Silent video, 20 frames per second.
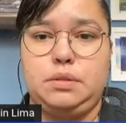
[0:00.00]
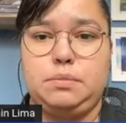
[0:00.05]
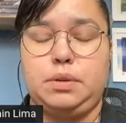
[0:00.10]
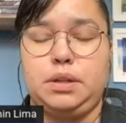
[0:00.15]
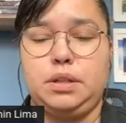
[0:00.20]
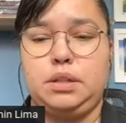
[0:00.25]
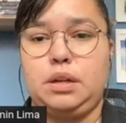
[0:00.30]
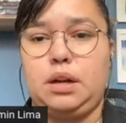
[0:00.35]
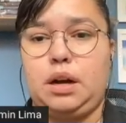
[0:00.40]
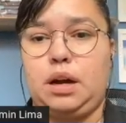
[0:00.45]

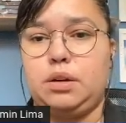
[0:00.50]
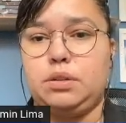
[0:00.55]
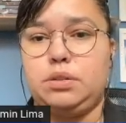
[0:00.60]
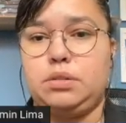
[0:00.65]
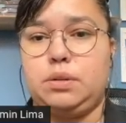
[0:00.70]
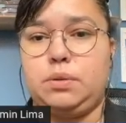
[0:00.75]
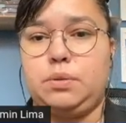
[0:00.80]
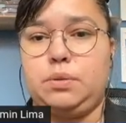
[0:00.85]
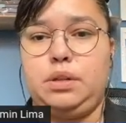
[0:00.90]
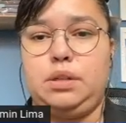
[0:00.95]
but
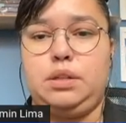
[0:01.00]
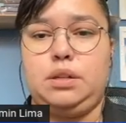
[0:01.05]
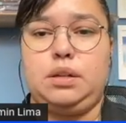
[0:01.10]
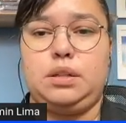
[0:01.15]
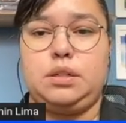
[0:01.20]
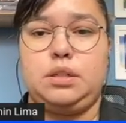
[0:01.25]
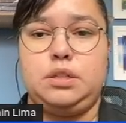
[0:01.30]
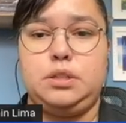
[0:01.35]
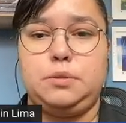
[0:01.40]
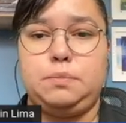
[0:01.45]
also with an
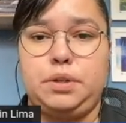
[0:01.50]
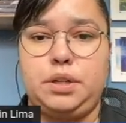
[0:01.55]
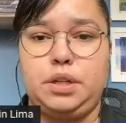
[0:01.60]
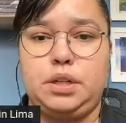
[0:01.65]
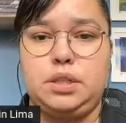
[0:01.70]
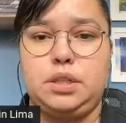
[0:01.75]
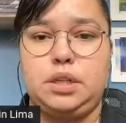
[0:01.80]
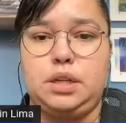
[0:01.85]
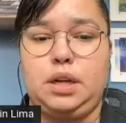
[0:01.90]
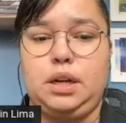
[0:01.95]

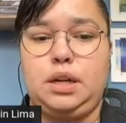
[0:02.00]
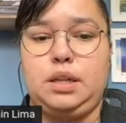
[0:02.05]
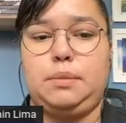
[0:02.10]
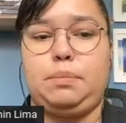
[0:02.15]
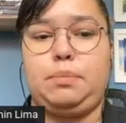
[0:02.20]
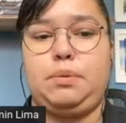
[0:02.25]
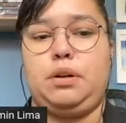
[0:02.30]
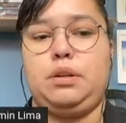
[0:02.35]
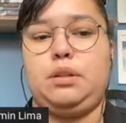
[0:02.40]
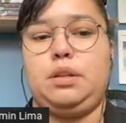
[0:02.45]
experience and a
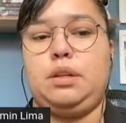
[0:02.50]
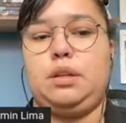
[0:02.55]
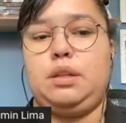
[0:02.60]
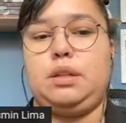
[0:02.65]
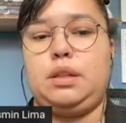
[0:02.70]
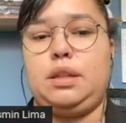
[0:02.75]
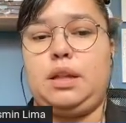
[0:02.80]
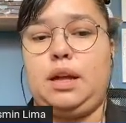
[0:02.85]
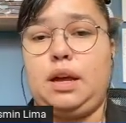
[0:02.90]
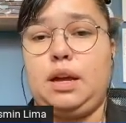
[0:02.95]
product
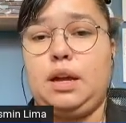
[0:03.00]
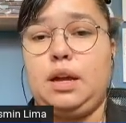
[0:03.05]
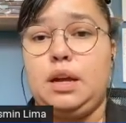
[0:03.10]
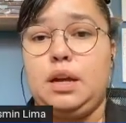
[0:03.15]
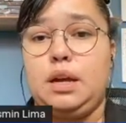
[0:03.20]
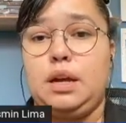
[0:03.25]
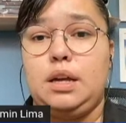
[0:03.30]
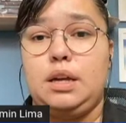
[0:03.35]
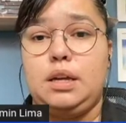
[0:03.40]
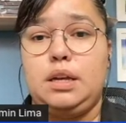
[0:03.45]
that
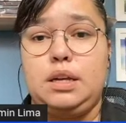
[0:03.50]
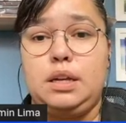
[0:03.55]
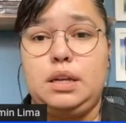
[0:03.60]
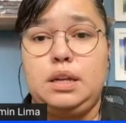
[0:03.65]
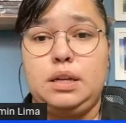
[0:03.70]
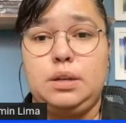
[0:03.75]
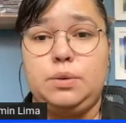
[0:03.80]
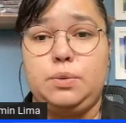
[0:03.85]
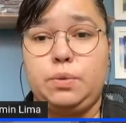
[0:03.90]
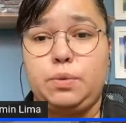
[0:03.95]

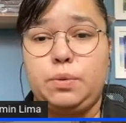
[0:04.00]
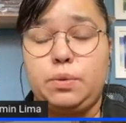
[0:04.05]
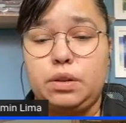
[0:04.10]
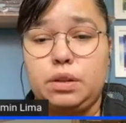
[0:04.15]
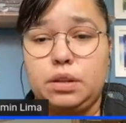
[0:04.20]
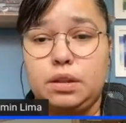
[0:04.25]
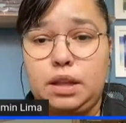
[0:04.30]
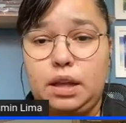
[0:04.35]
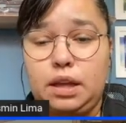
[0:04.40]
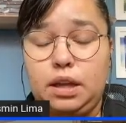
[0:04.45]

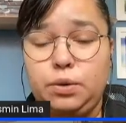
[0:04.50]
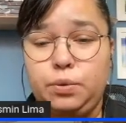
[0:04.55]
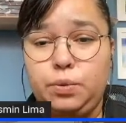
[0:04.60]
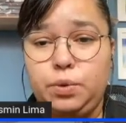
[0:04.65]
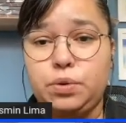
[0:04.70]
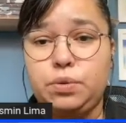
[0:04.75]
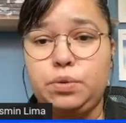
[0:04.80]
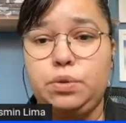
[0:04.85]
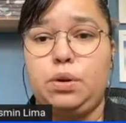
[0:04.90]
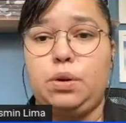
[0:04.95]
they
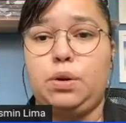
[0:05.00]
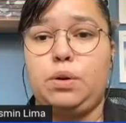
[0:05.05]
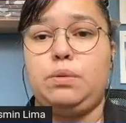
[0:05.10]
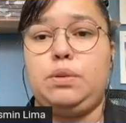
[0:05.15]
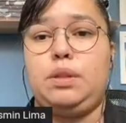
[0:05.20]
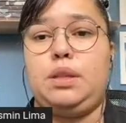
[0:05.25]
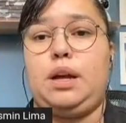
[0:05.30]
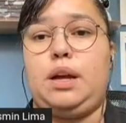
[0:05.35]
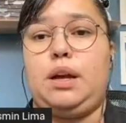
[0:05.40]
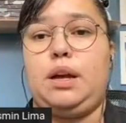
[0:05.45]
will know
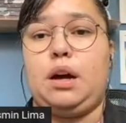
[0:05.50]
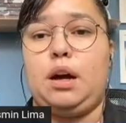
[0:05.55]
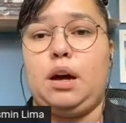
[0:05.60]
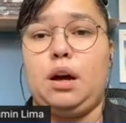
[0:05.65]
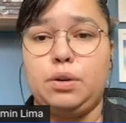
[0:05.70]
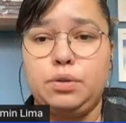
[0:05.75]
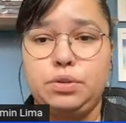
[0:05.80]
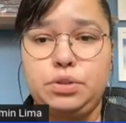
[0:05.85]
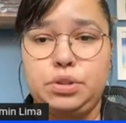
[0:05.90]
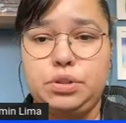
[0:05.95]
that
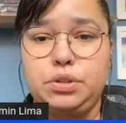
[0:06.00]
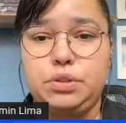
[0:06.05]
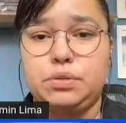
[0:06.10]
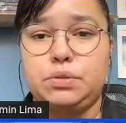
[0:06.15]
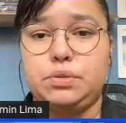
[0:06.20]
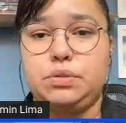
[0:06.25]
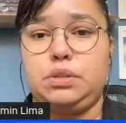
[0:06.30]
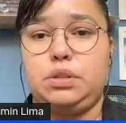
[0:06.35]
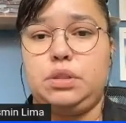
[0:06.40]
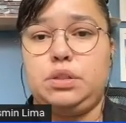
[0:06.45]
how to
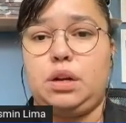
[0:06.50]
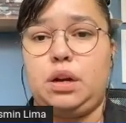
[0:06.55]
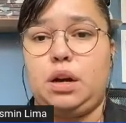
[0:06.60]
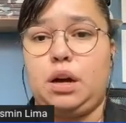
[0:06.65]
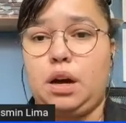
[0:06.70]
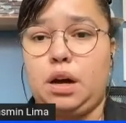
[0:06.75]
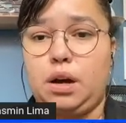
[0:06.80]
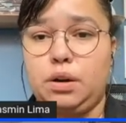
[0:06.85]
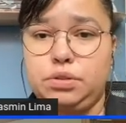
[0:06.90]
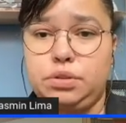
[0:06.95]
use,
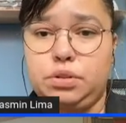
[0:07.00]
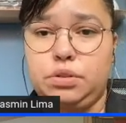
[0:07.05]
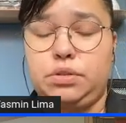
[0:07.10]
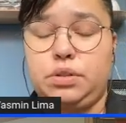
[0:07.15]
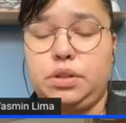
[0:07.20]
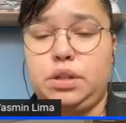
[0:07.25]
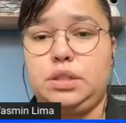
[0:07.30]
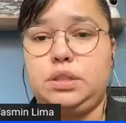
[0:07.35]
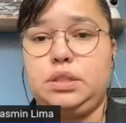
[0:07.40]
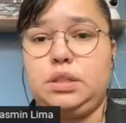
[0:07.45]
how to
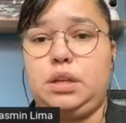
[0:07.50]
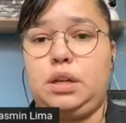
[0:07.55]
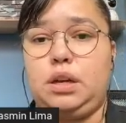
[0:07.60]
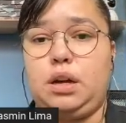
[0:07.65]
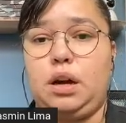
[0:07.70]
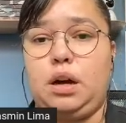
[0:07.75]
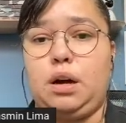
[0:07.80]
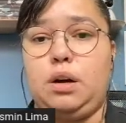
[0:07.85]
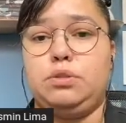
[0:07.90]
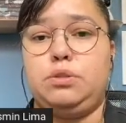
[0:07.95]
trust, and
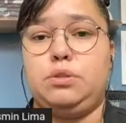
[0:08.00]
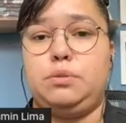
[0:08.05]
how to